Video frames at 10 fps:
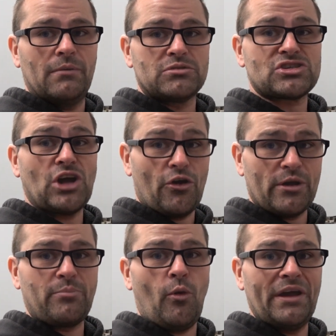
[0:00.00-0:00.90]

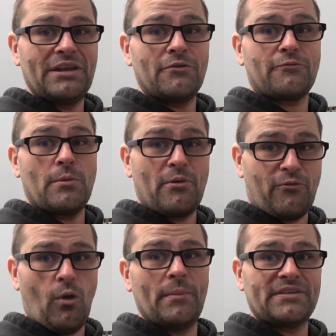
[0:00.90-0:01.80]
starting point for
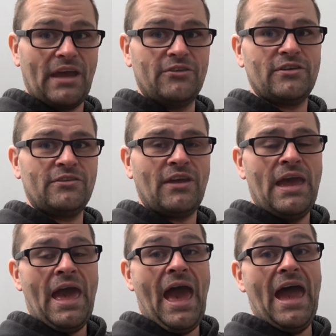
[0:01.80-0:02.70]
performance engines,
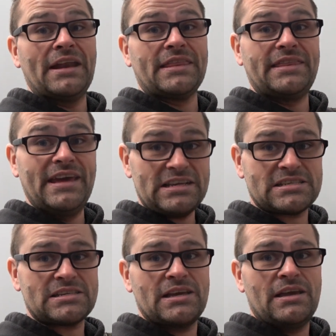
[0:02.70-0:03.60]
and
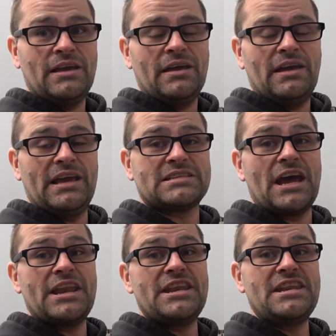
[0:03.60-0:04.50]
this is
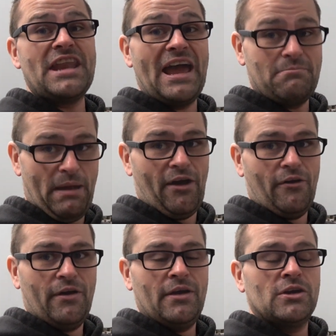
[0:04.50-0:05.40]
a nightmare.
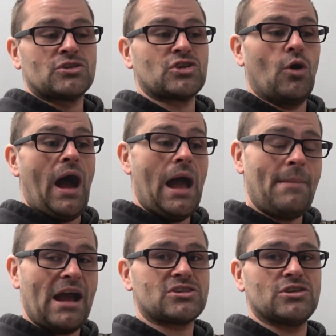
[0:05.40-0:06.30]
So I'm
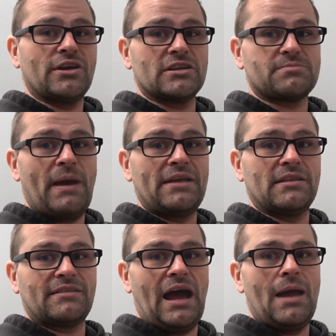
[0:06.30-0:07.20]
actually going to spend
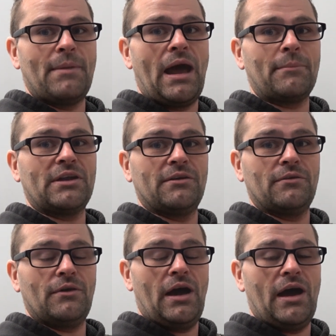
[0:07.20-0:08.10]
the time, and I'm going
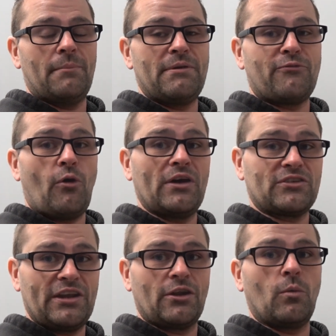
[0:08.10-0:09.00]
to, before I
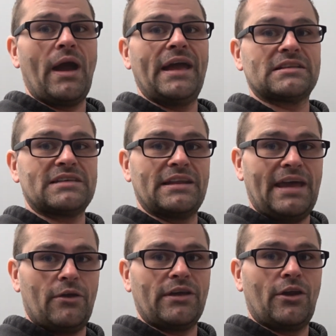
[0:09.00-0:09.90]
send it away and send it
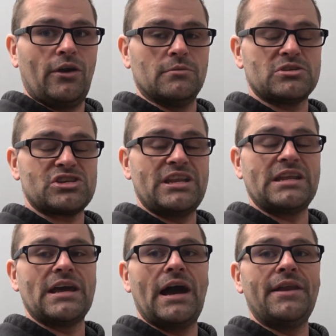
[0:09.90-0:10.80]
down to get all the
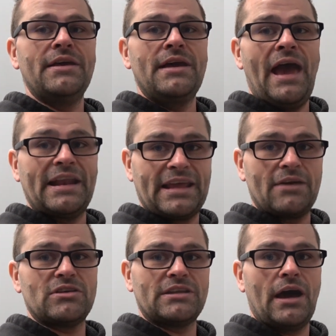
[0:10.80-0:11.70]
machining done and get
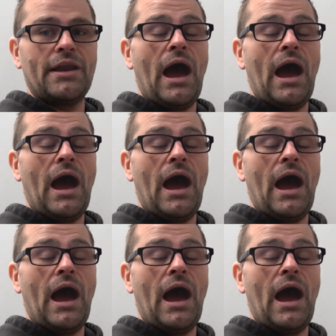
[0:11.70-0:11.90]
everything done,